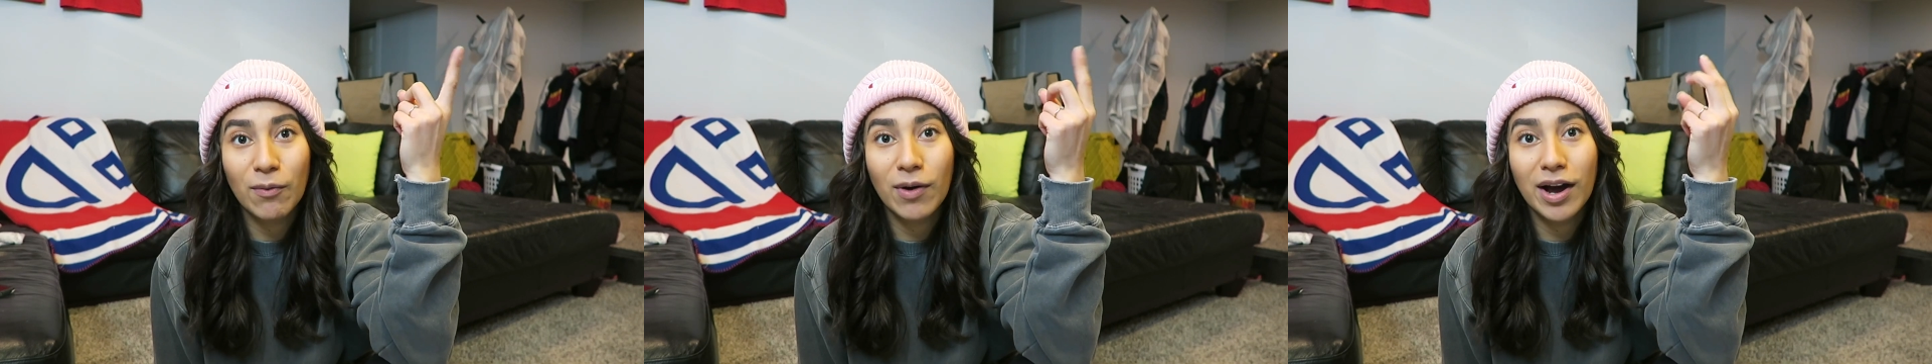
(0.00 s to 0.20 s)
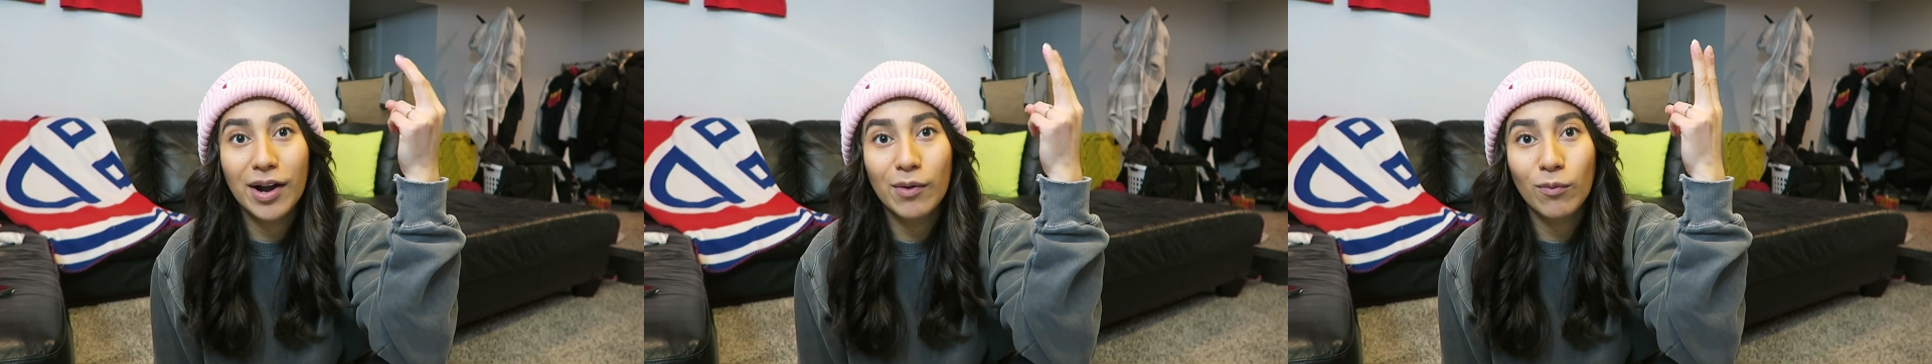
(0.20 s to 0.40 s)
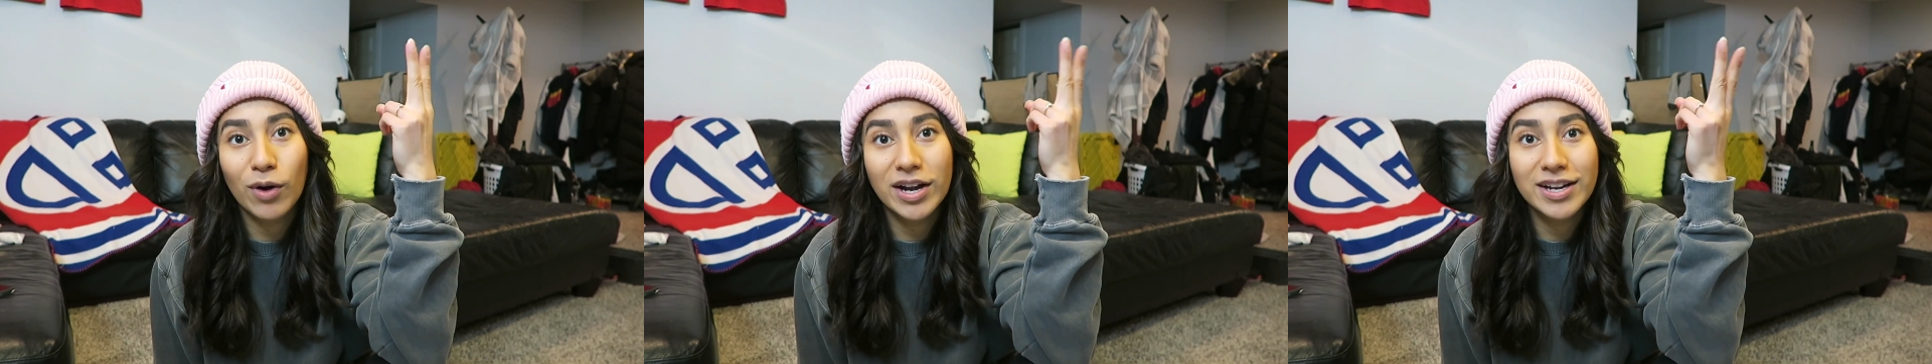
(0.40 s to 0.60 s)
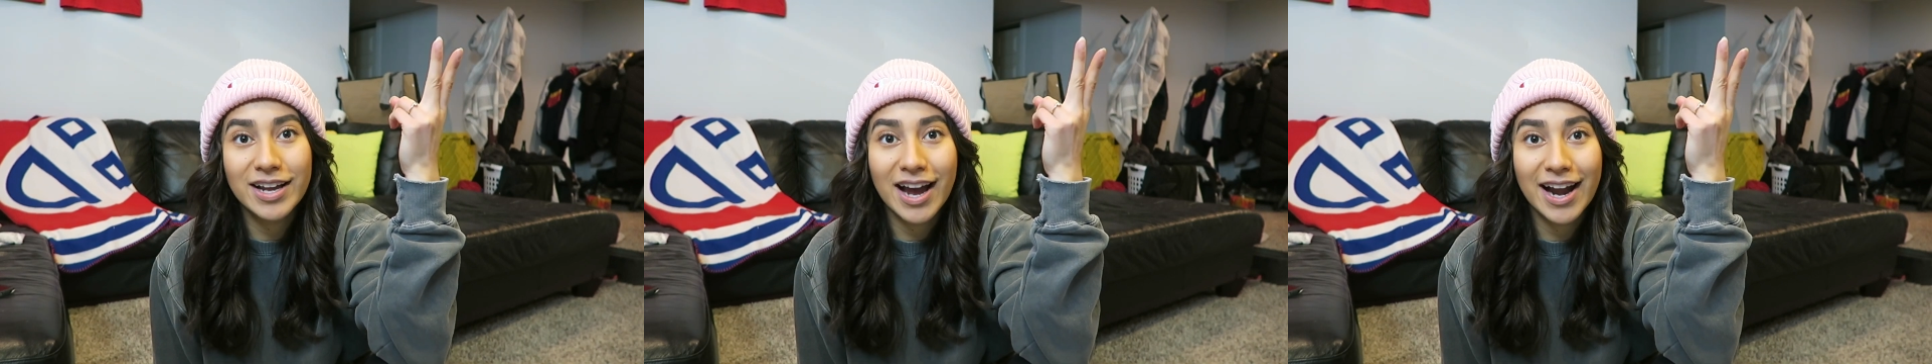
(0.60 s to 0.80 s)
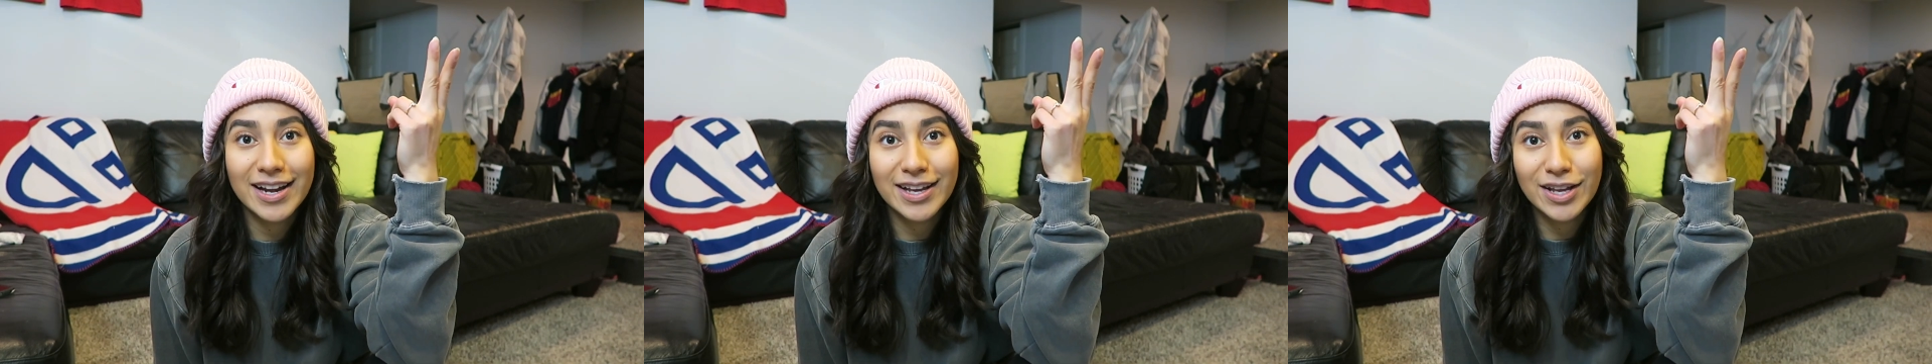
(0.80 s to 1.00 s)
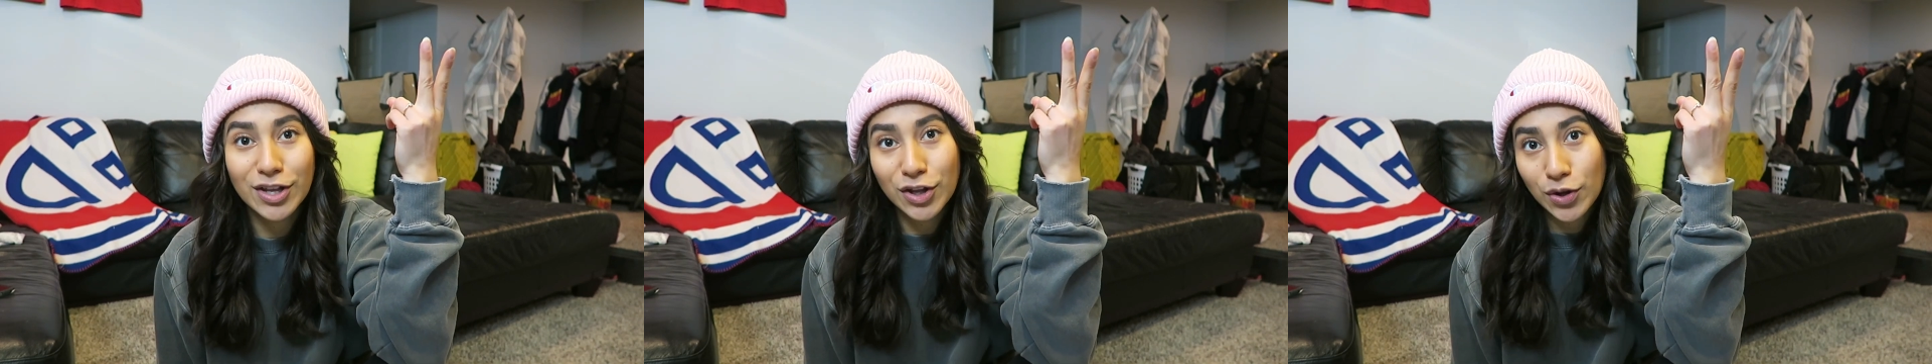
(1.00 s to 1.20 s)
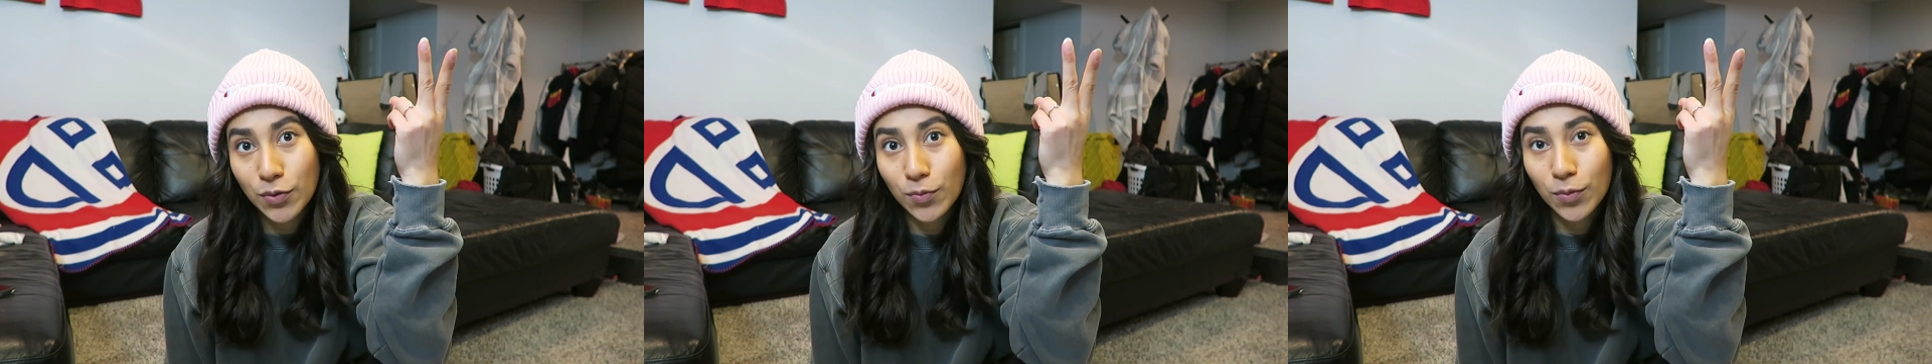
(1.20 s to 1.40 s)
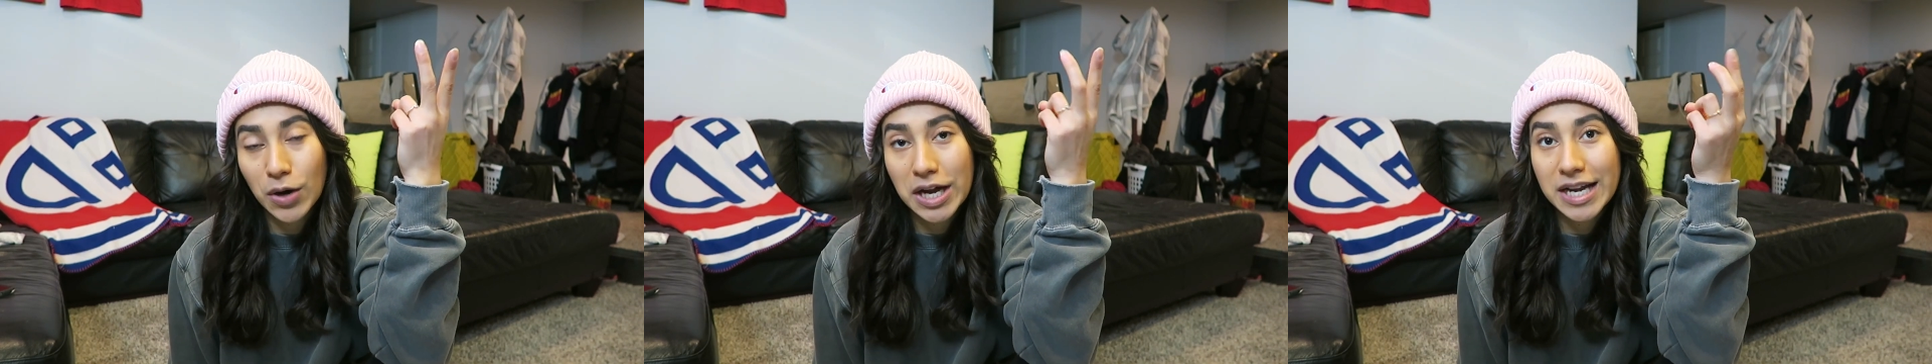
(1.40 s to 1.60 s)
one kind of
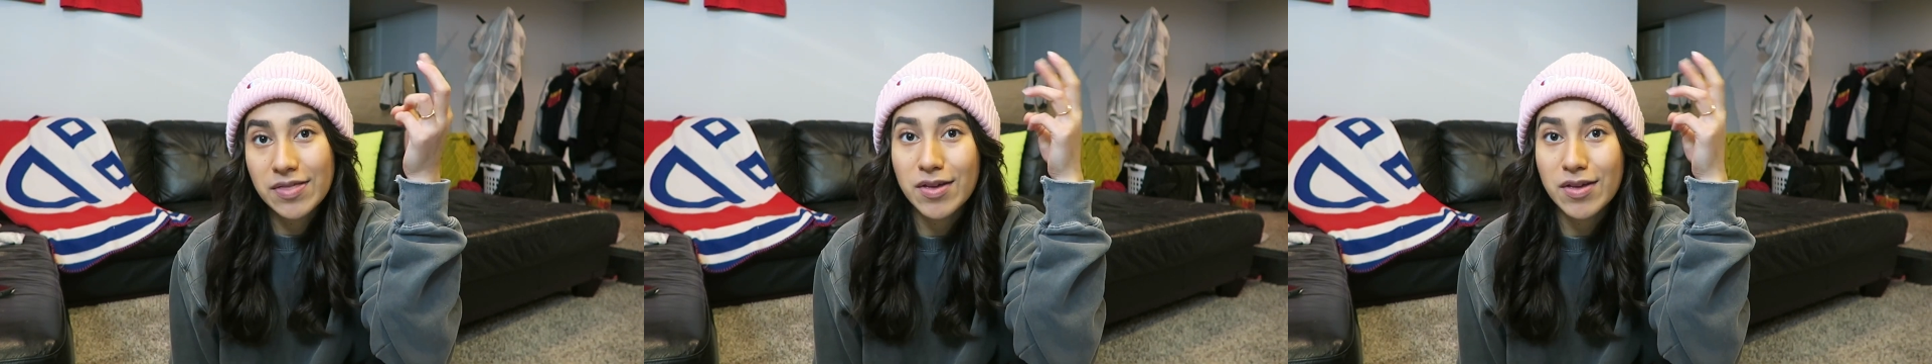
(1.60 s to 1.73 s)
cute one,